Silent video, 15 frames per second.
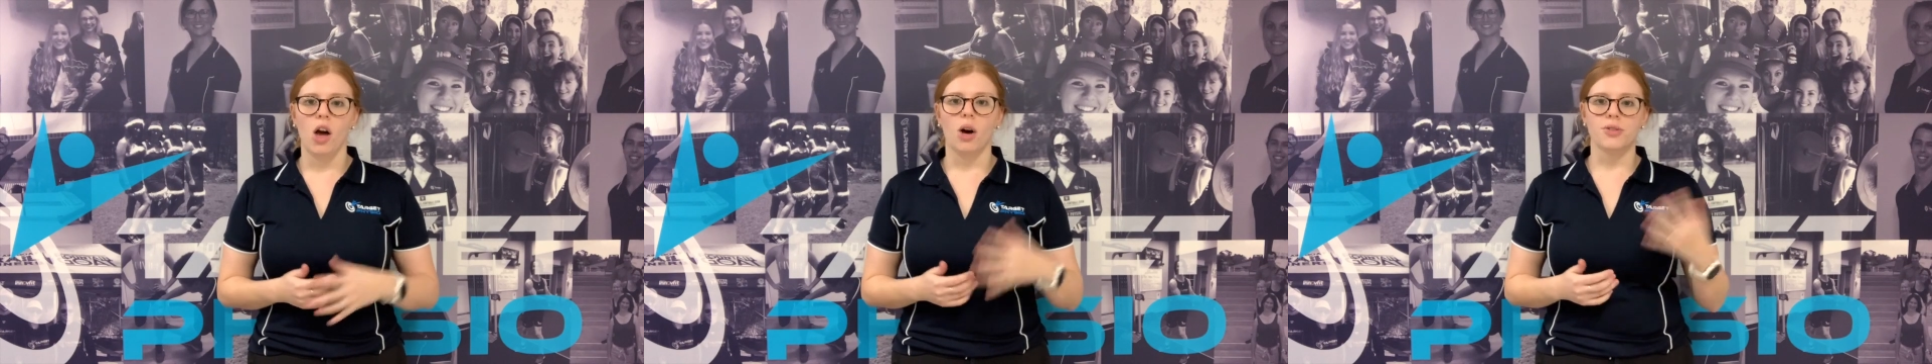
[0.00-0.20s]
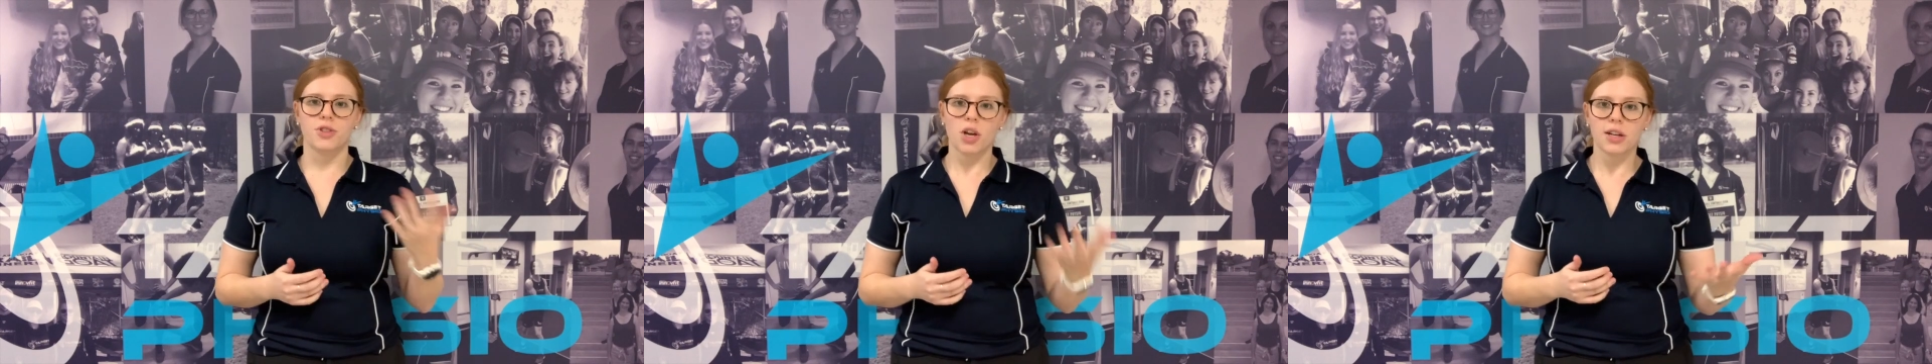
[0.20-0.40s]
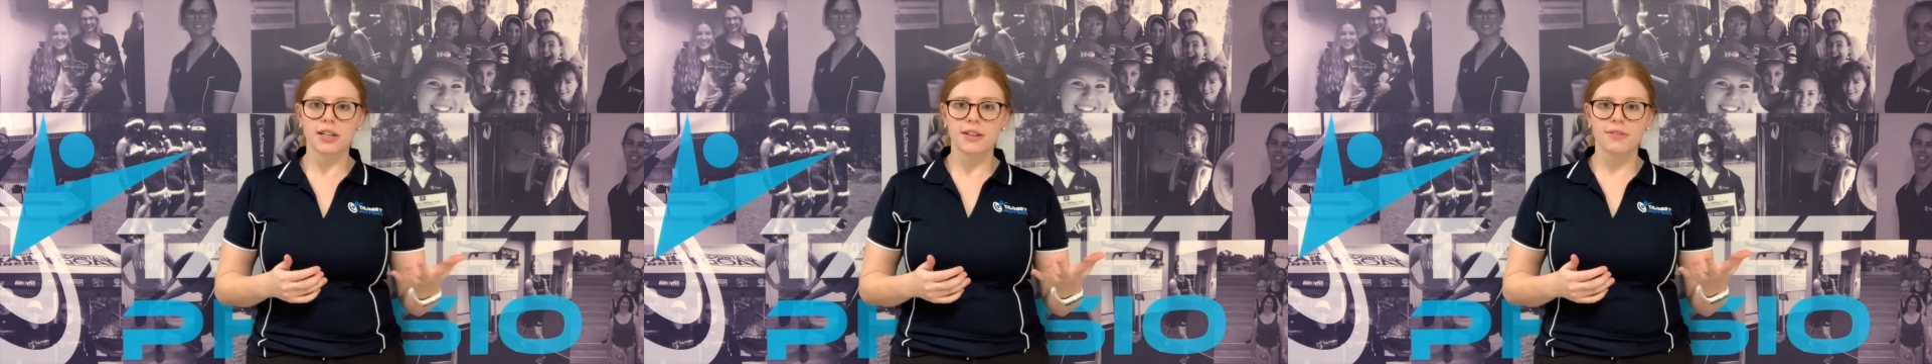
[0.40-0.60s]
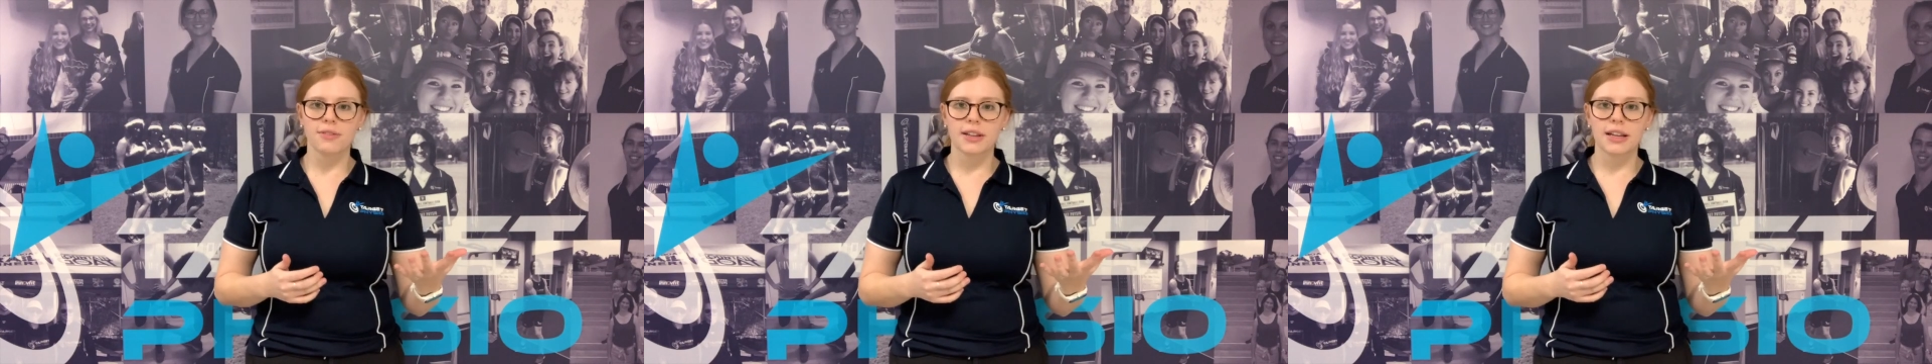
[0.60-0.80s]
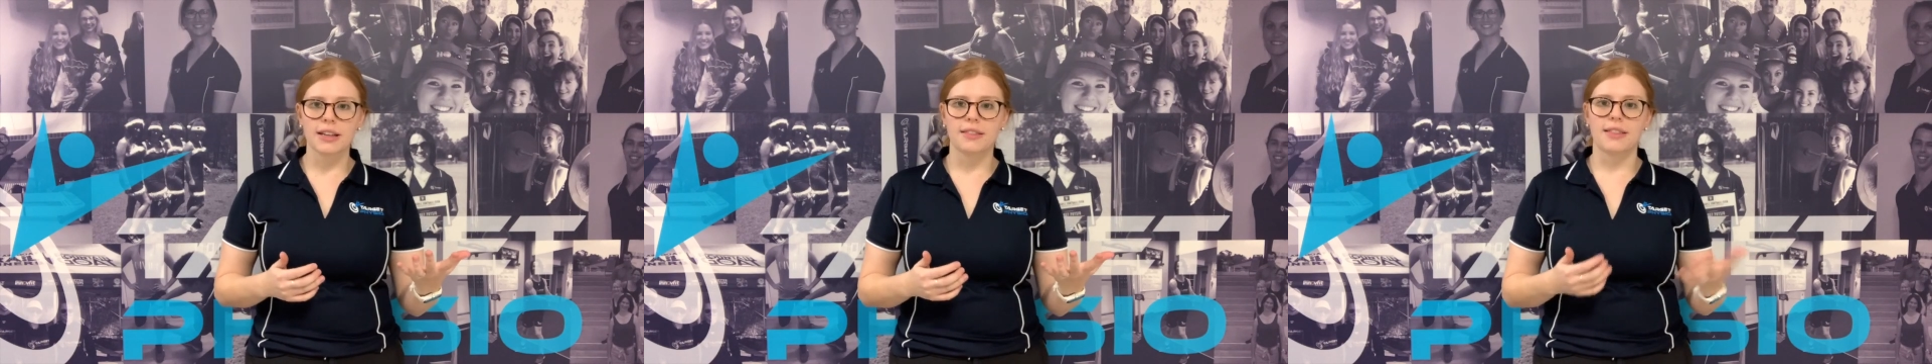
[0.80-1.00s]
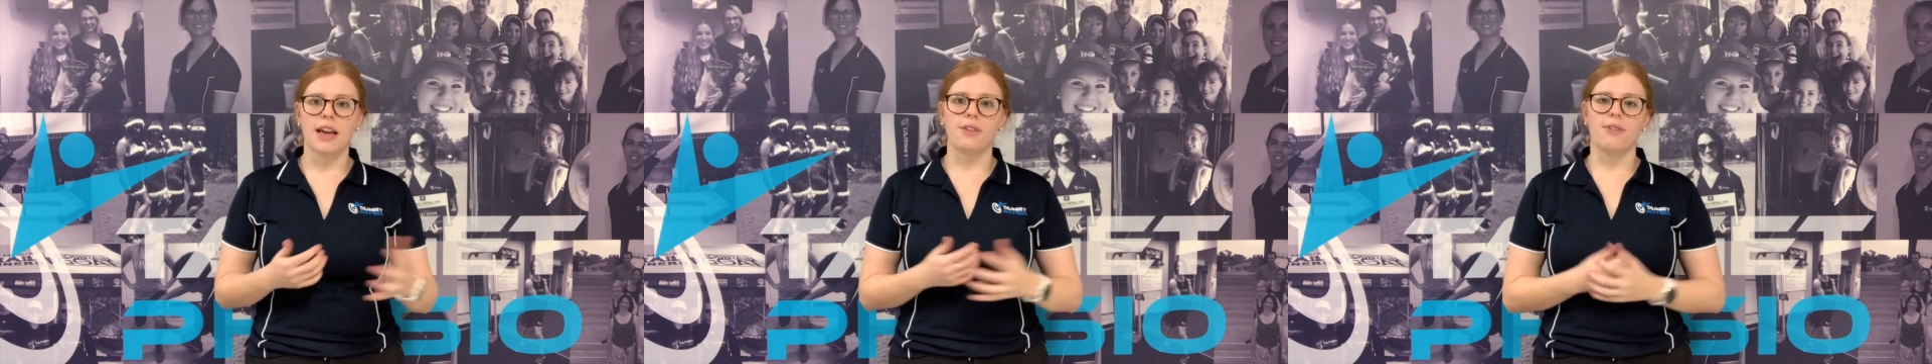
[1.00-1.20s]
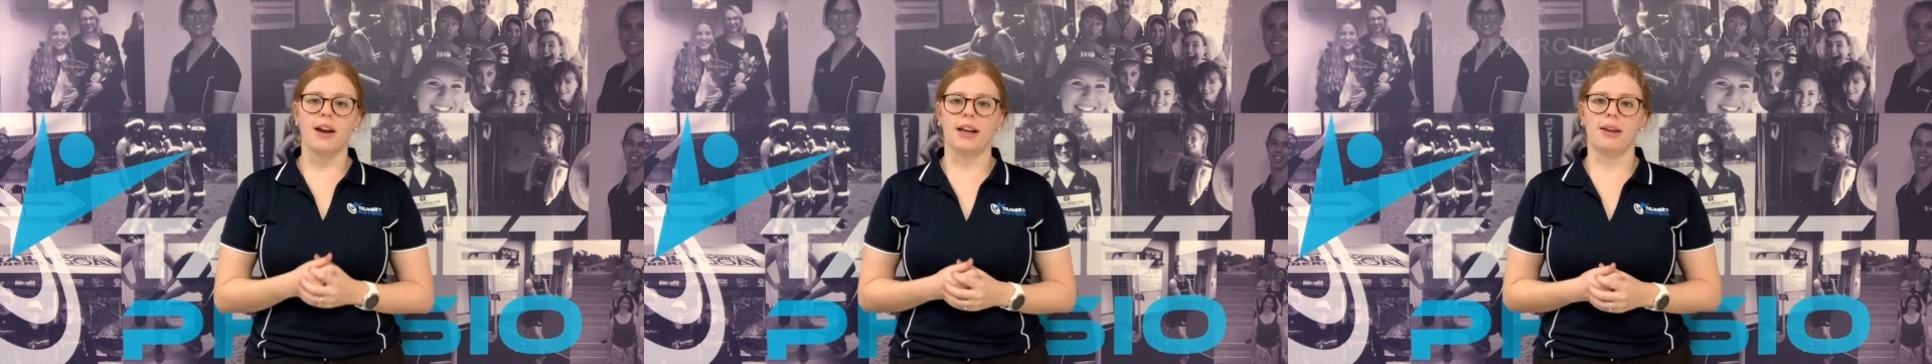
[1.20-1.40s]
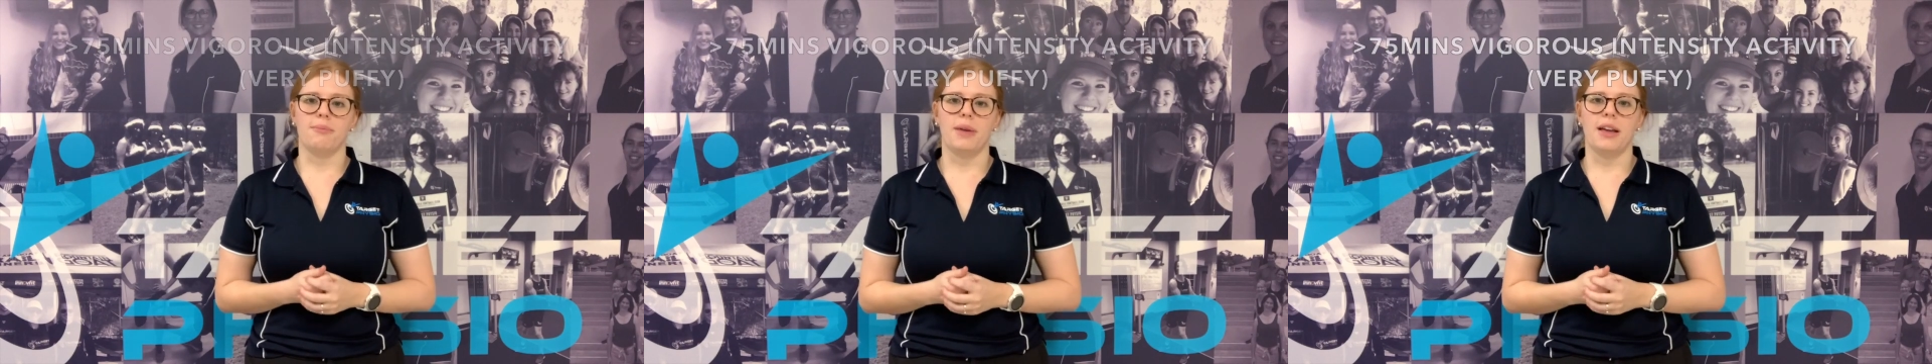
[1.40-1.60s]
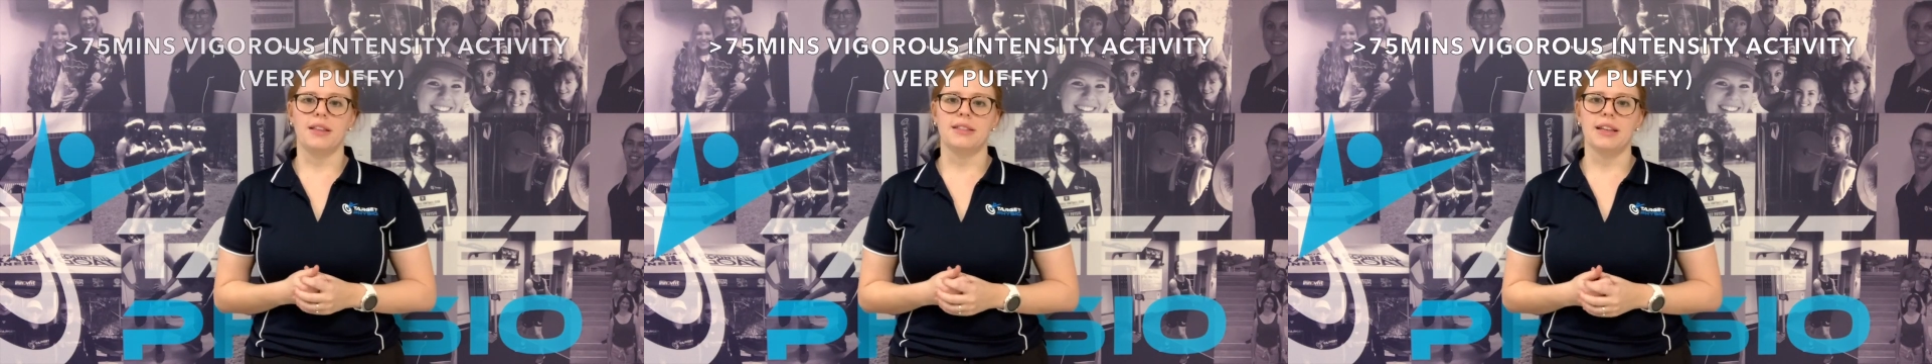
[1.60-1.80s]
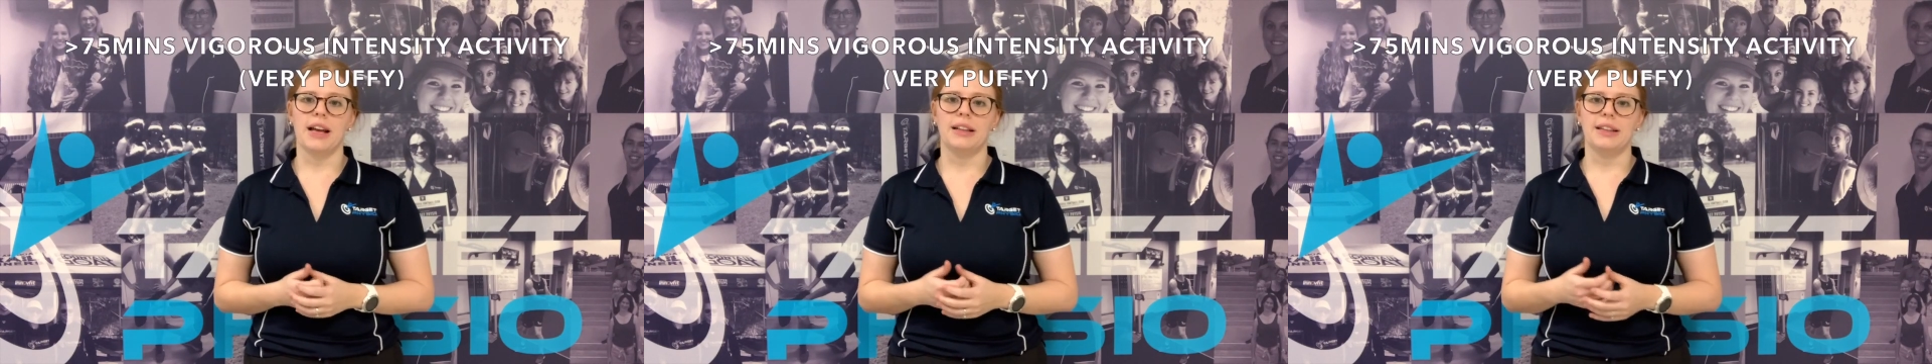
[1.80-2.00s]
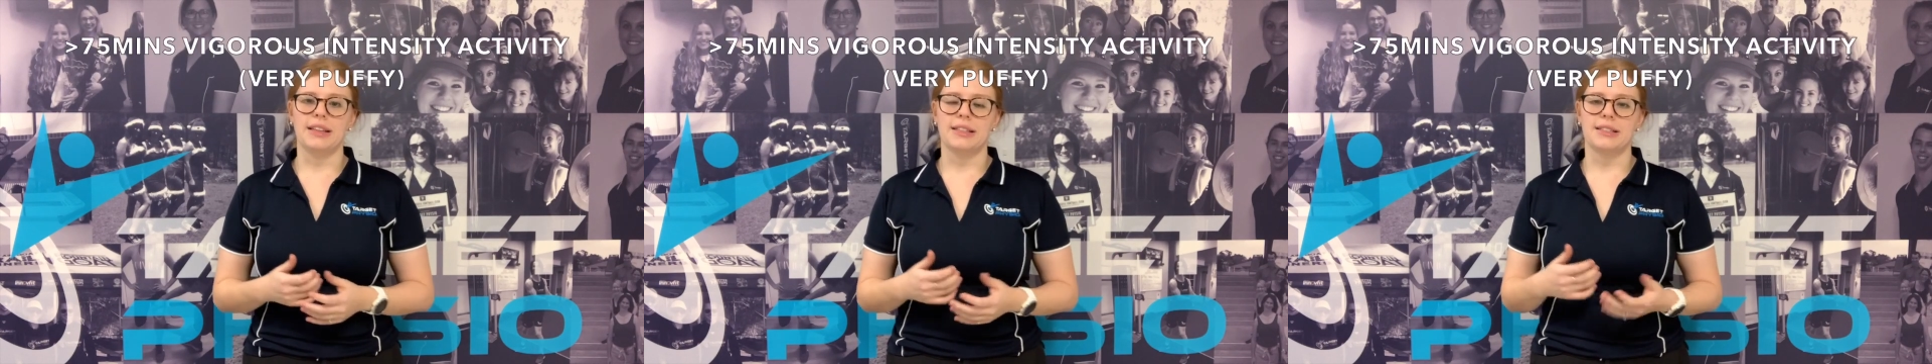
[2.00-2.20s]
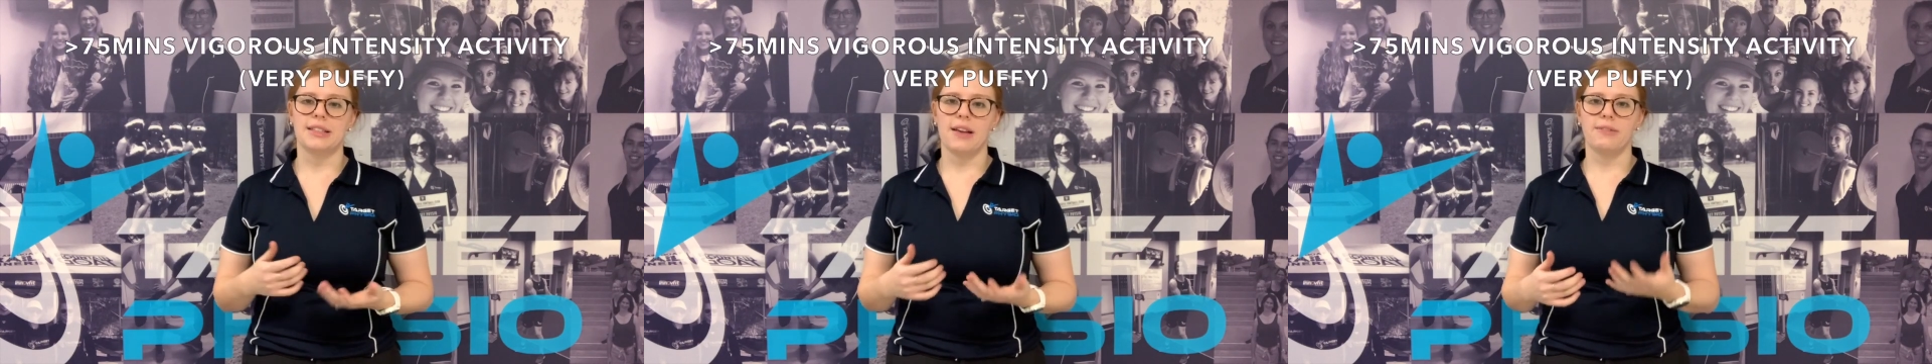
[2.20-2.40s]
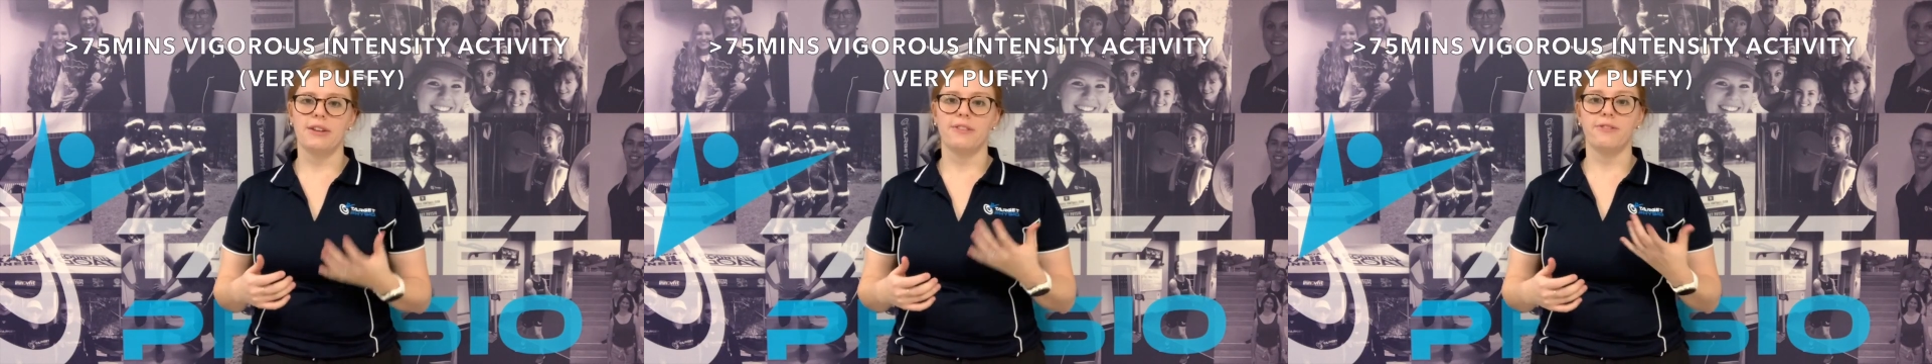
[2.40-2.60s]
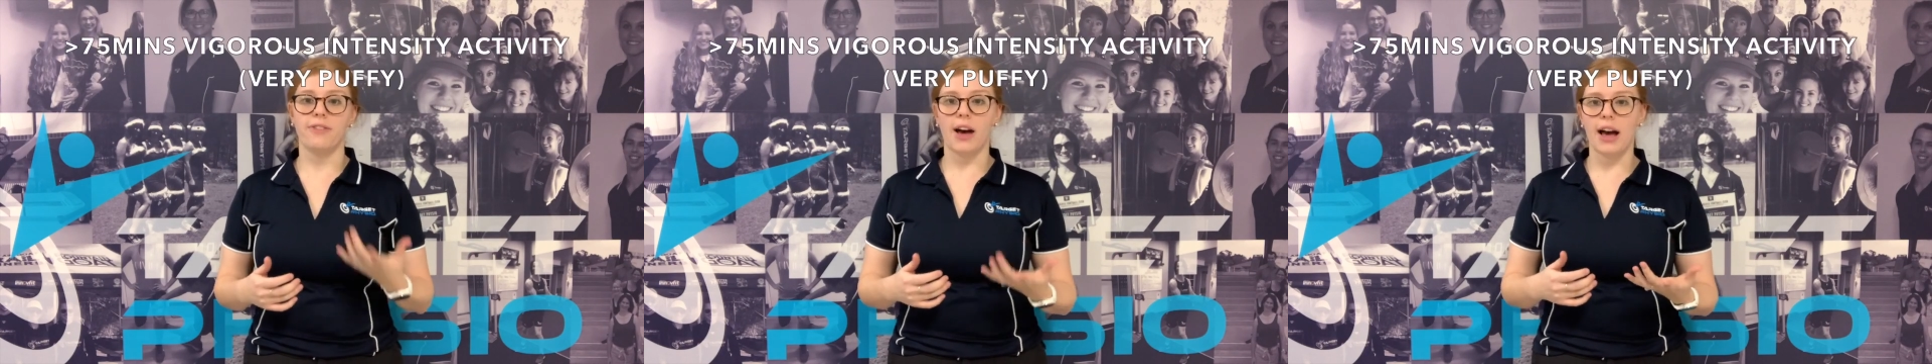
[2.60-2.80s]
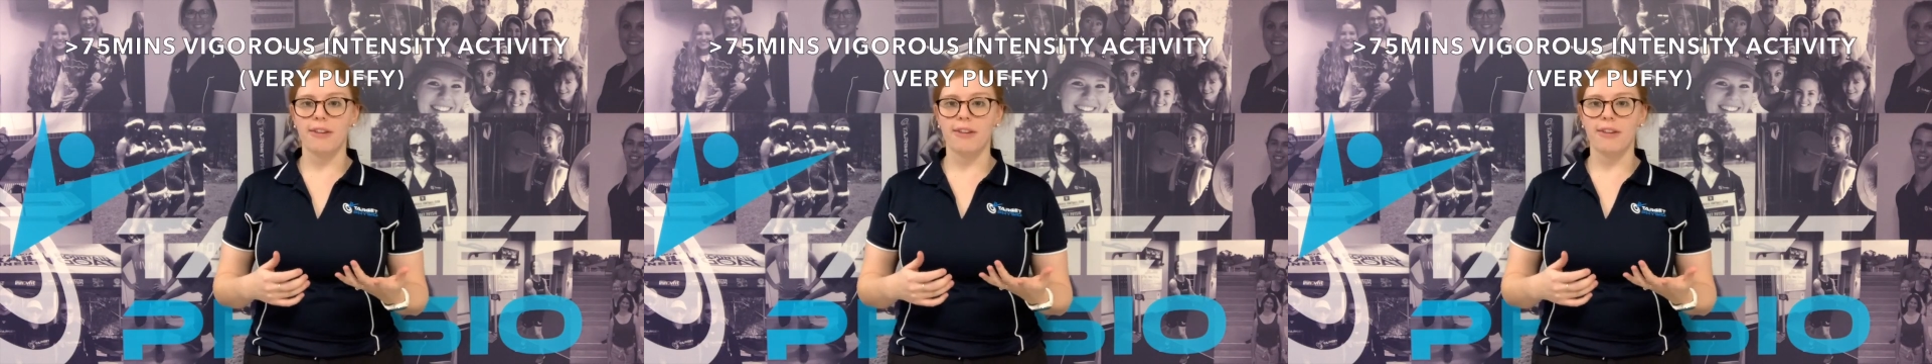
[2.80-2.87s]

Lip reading: Alternatively, they recommend at least 75